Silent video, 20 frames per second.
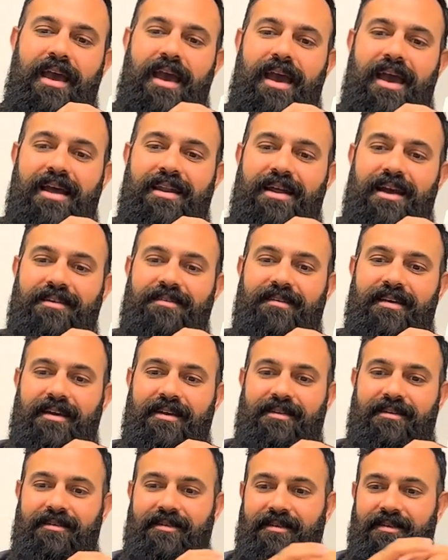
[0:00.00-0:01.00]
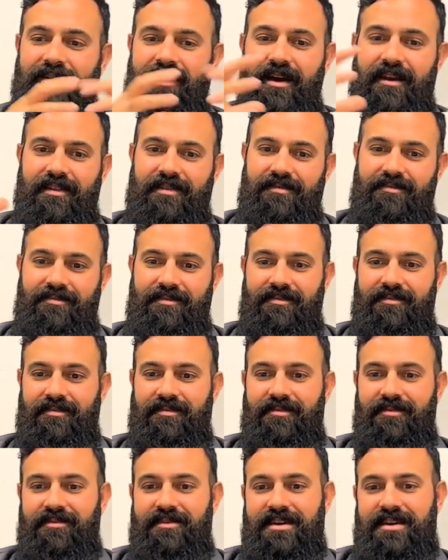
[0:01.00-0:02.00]
and I think kind of
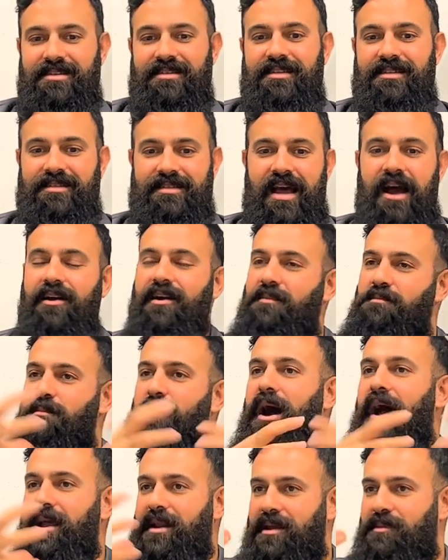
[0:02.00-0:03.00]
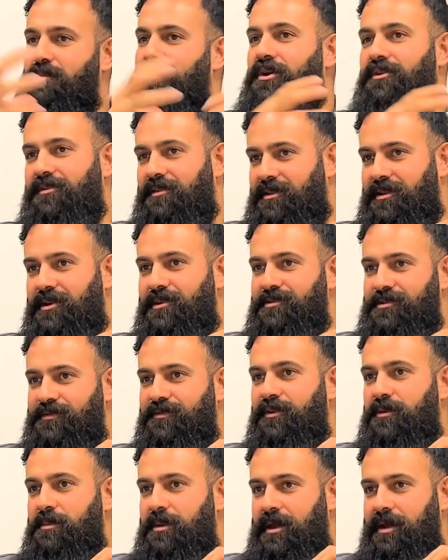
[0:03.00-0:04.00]
this is now combining both of those
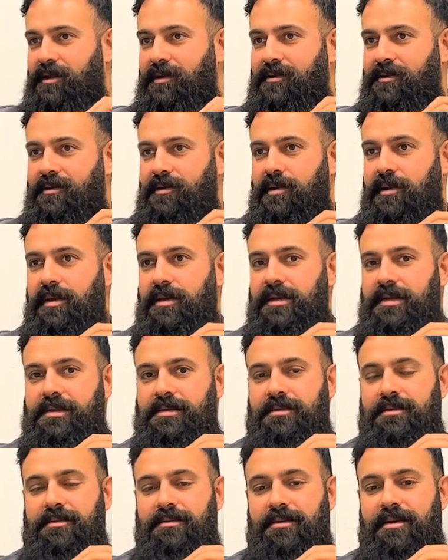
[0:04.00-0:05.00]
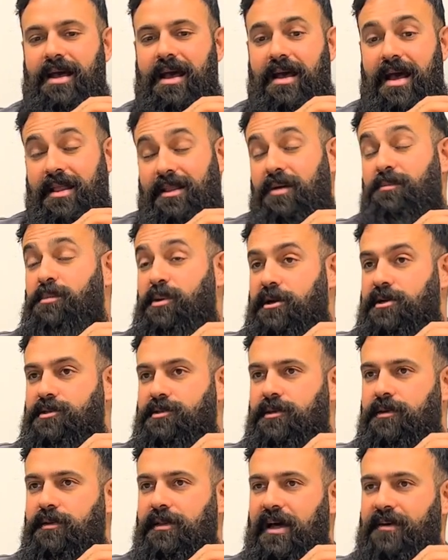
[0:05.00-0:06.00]
for me is at the
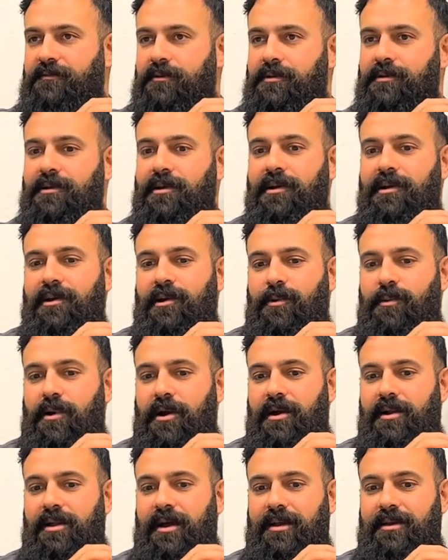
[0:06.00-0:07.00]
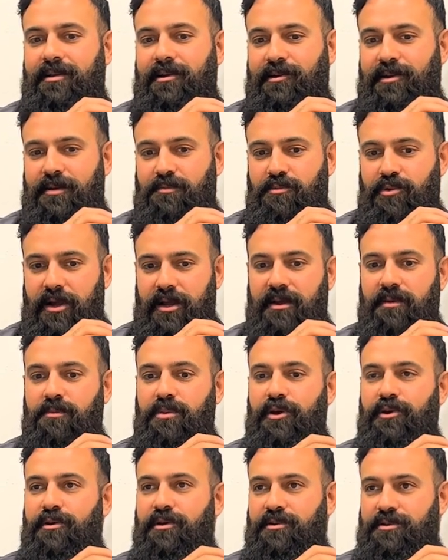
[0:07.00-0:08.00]
personal level mm where like you know you can bring
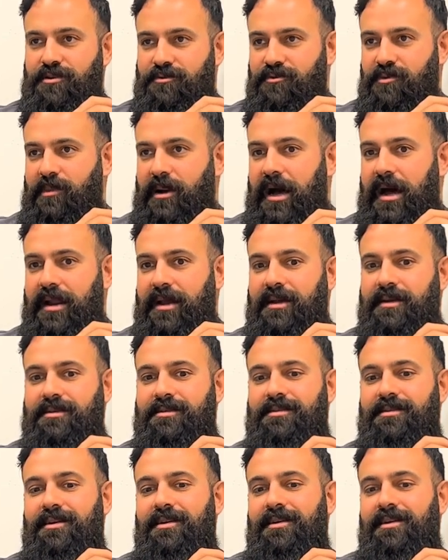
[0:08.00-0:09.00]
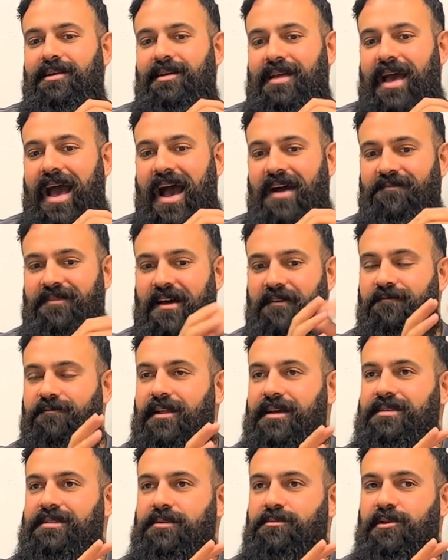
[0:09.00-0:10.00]
computers and robotics have that
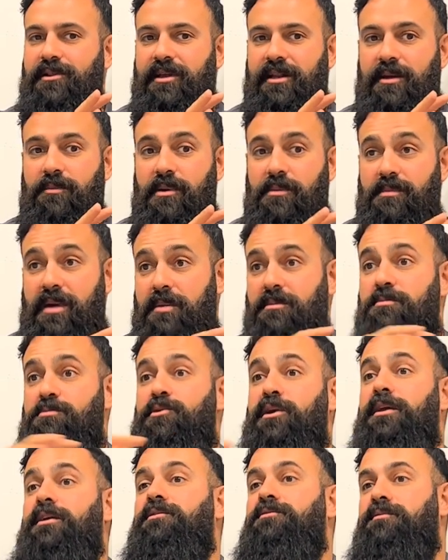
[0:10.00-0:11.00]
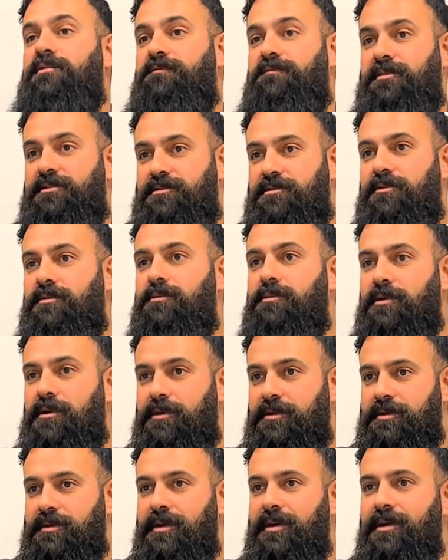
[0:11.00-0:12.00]
flexibility but maybe bring it to the physical
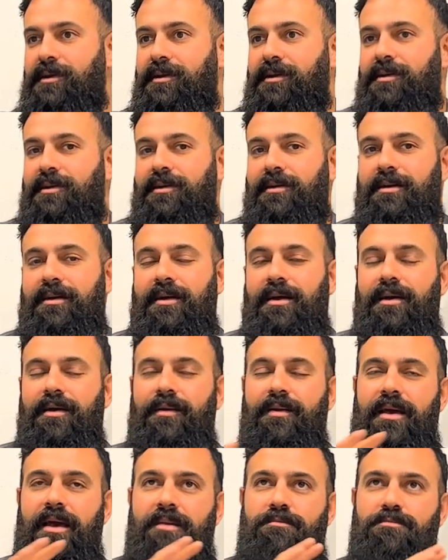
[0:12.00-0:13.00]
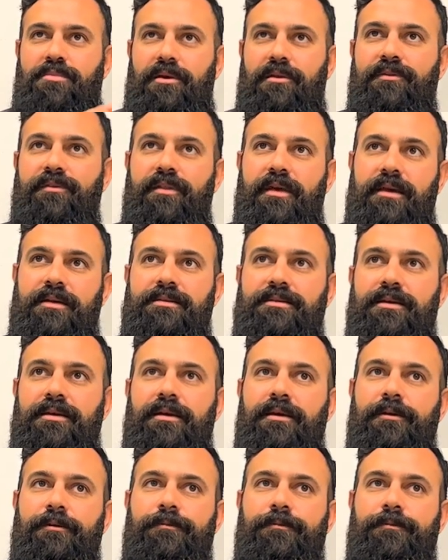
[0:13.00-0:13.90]
world uh, and build things.